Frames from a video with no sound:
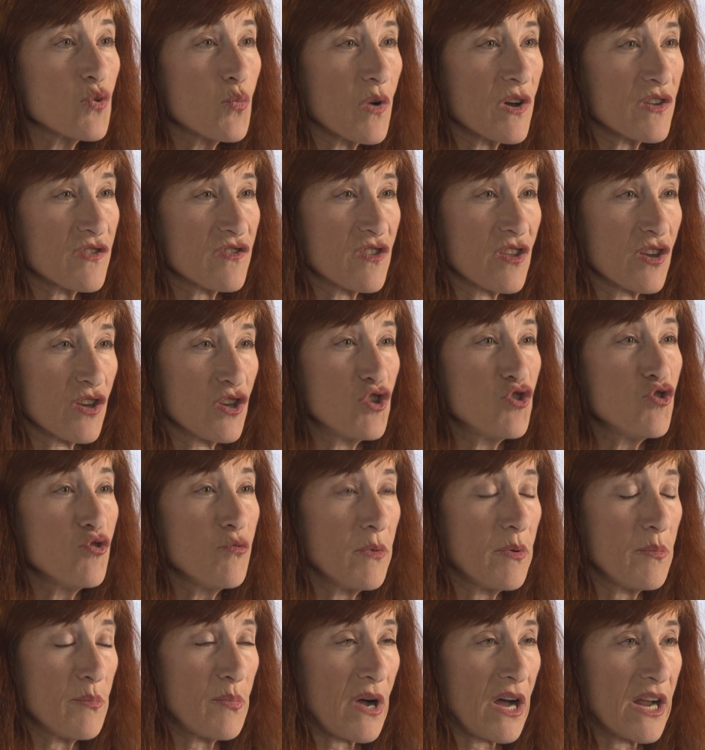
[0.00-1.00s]
to what the
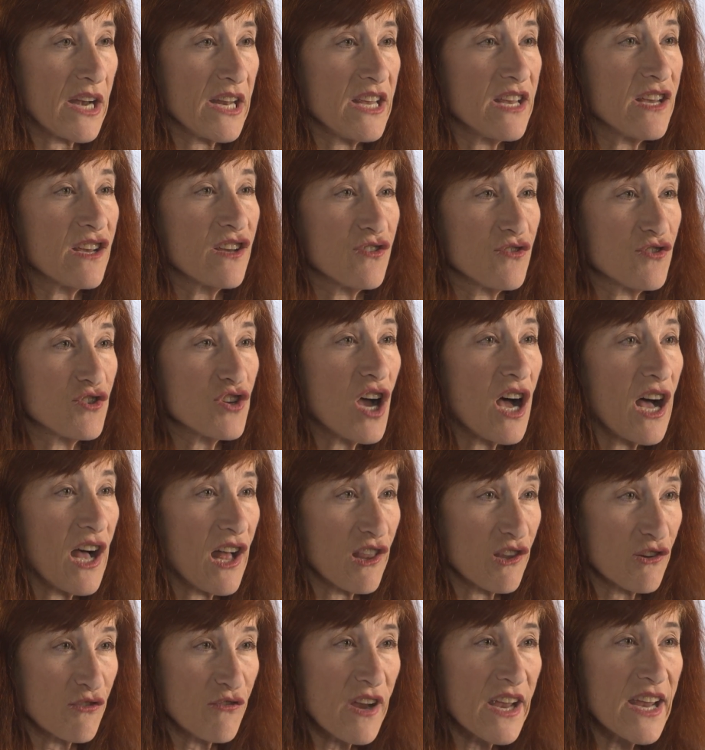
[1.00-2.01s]
human body can
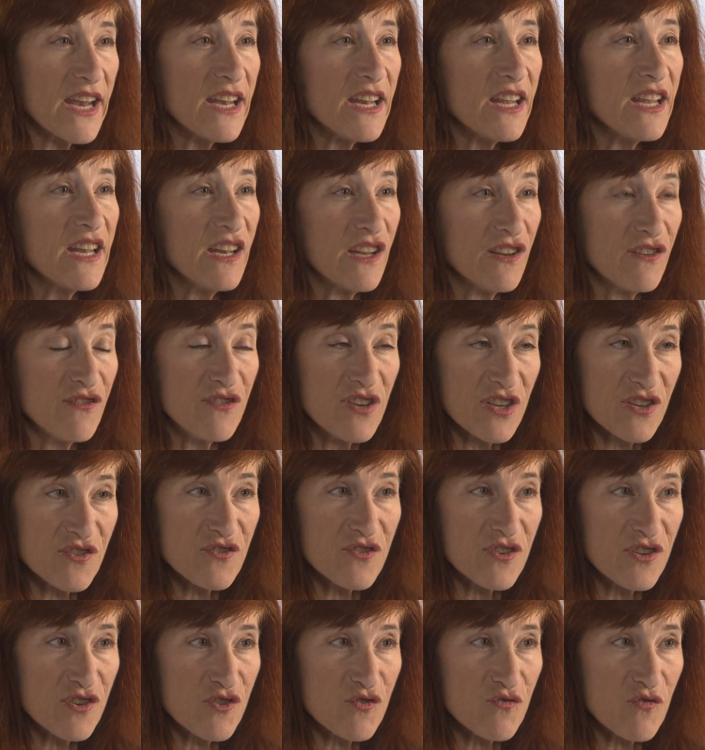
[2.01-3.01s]
tolerate in
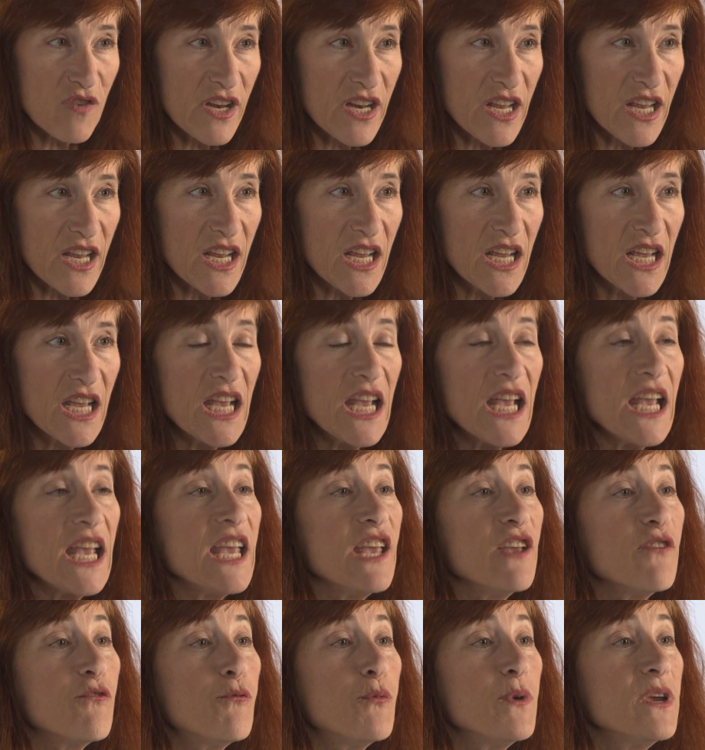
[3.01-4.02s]
distance running
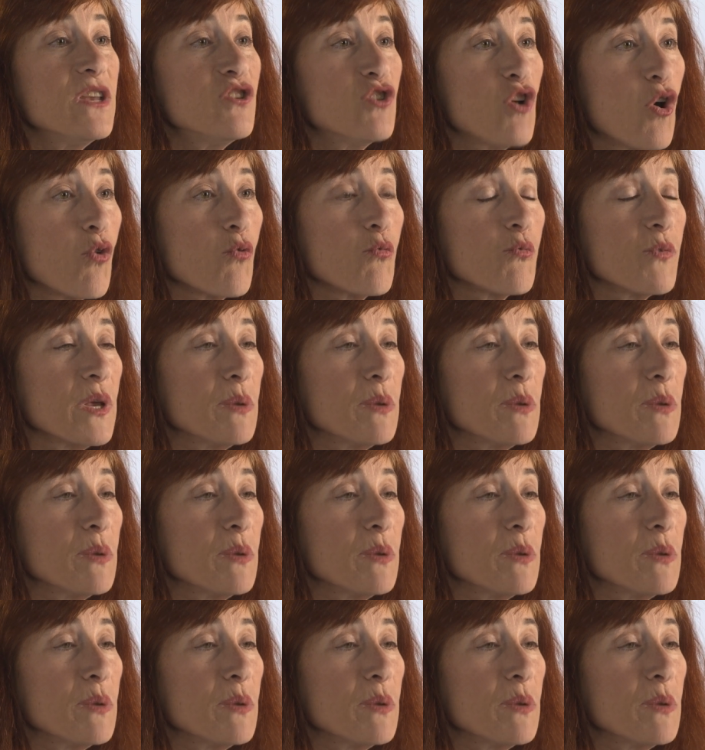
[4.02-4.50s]
if we don't